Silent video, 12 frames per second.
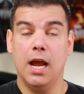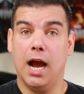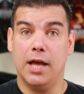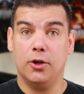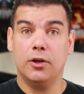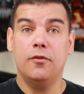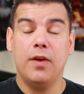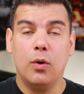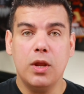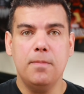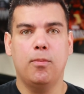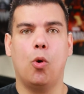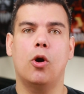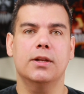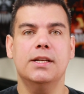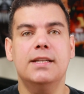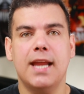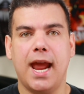Another very
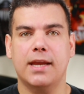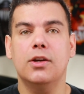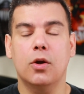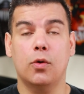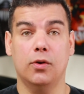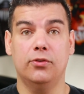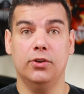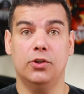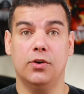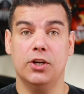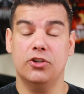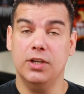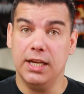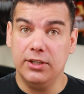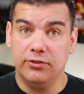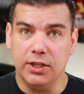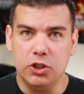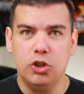important technical consideration is
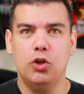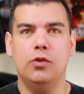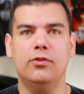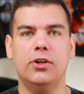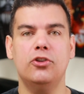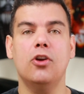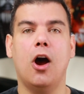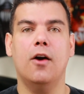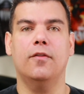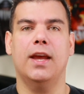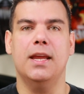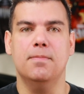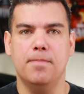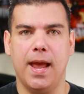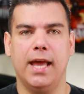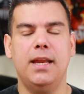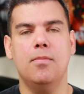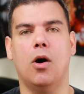the usage of
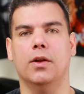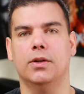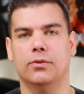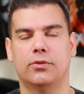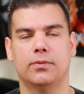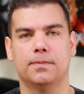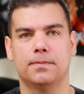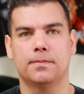embedding models.